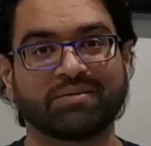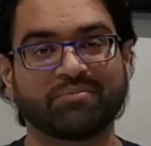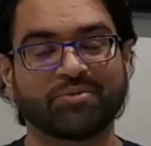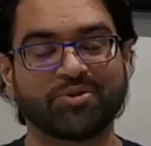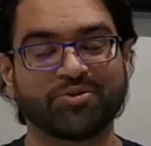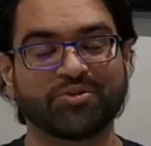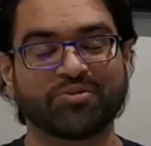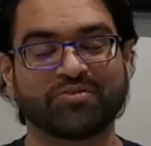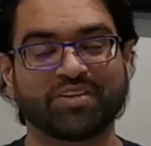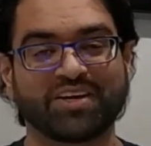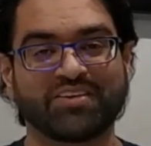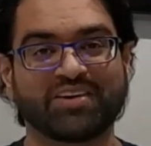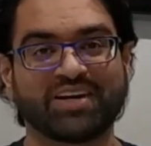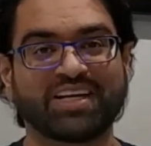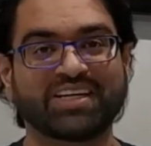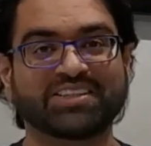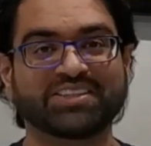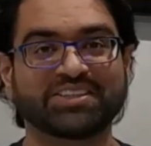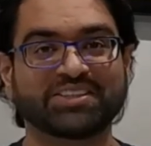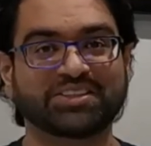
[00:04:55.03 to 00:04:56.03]
both of their
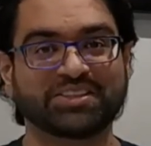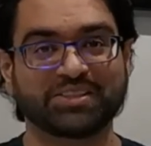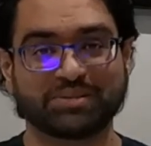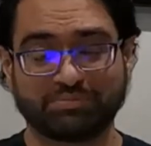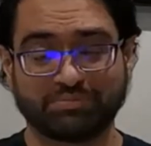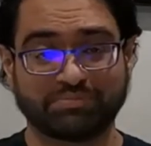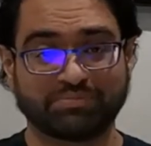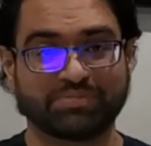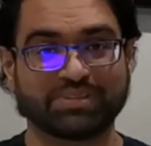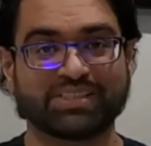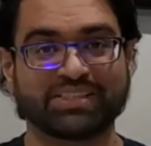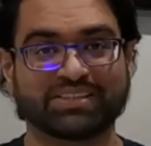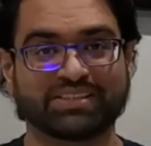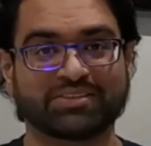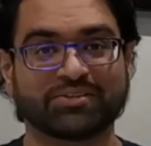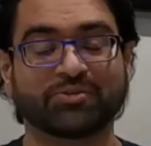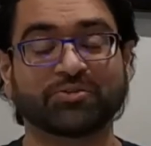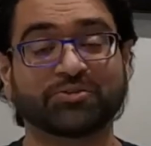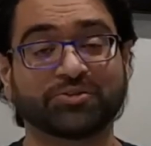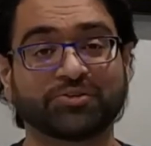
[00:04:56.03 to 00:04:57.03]
relationship
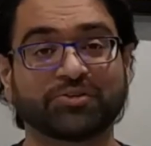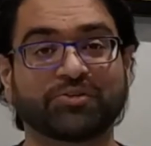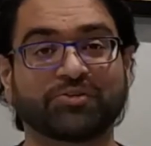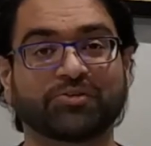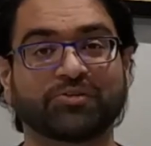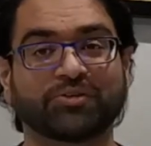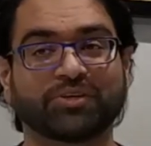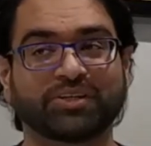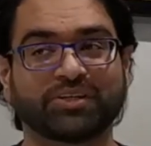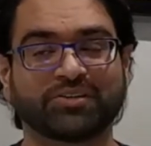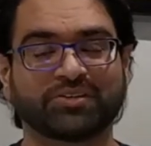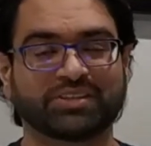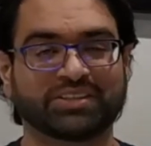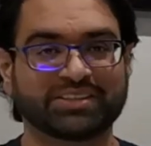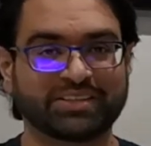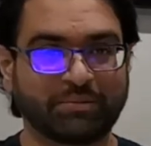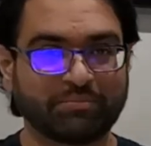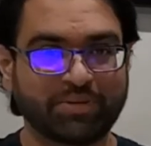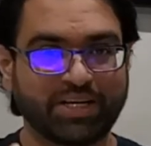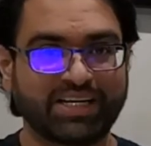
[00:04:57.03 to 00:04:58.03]
is also is
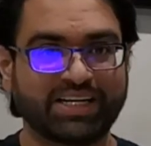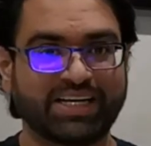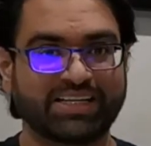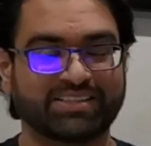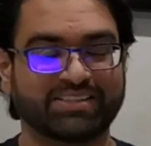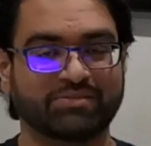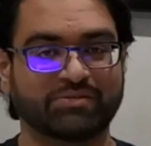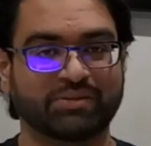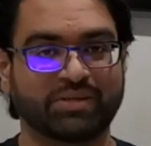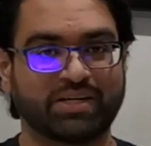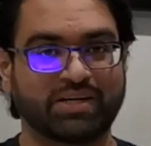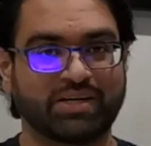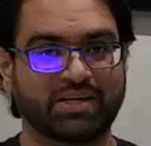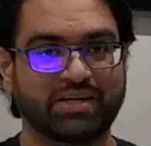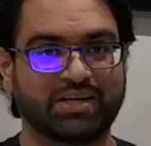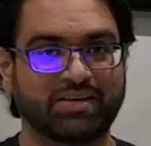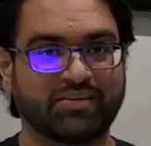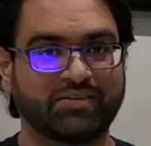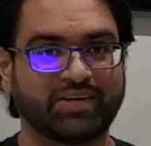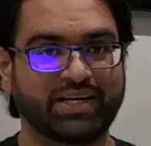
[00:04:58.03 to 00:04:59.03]
something that's
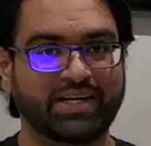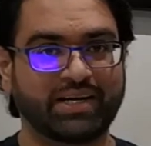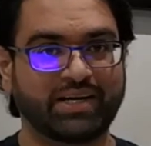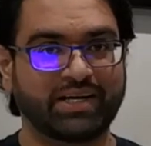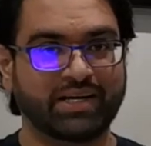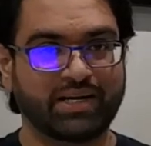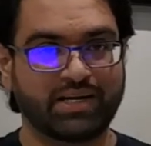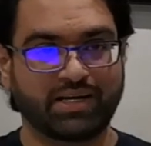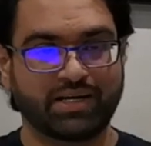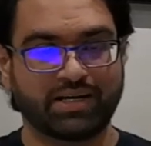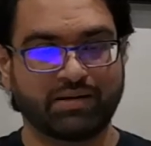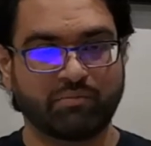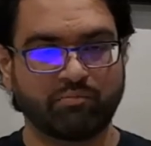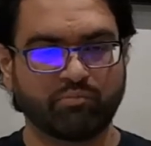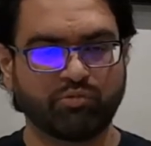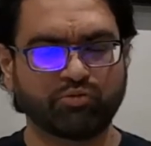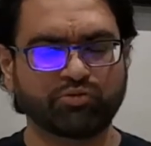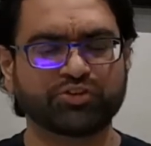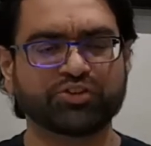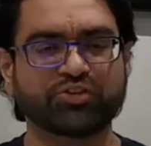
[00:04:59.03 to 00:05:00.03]
really
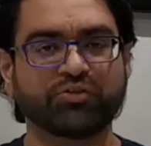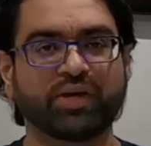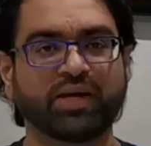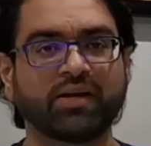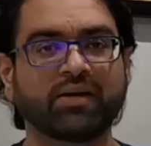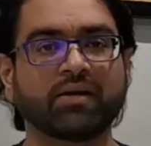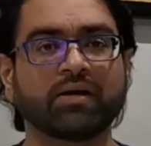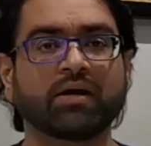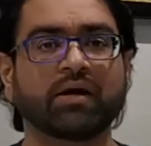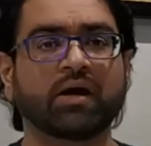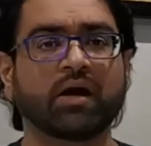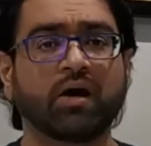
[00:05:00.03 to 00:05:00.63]
pulls you in.